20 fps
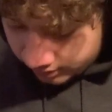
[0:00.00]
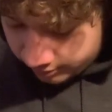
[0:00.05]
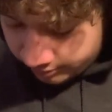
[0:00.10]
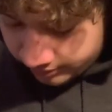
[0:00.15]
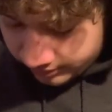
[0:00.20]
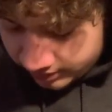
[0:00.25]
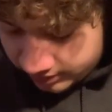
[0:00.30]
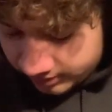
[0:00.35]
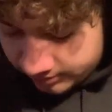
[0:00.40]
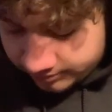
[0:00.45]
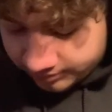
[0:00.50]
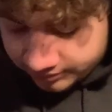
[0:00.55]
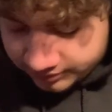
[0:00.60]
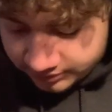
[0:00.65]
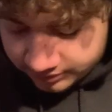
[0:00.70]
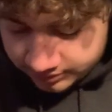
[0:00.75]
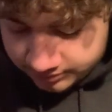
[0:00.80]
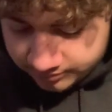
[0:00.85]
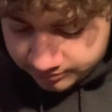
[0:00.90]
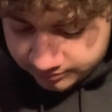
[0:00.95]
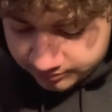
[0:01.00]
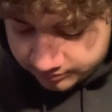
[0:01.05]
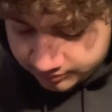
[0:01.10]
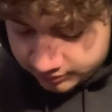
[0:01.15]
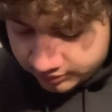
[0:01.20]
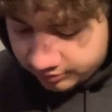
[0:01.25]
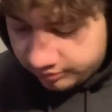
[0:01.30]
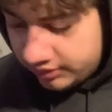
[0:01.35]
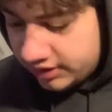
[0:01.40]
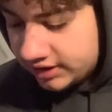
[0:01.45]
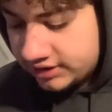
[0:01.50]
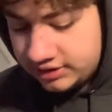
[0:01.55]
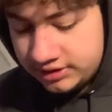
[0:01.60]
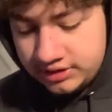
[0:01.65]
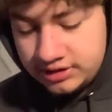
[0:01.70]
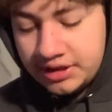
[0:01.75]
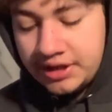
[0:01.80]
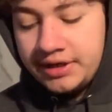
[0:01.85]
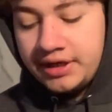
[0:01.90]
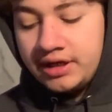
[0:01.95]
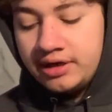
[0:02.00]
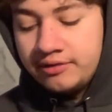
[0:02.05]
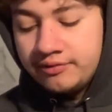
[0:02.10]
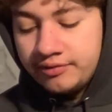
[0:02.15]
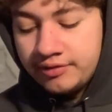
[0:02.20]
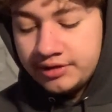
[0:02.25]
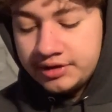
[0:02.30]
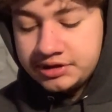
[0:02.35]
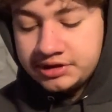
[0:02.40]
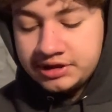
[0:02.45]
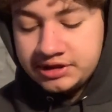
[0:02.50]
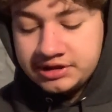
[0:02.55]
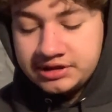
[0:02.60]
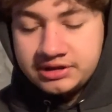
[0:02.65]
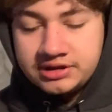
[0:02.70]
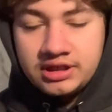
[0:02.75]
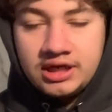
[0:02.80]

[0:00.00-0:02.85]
pick up some plastics I needed for the season.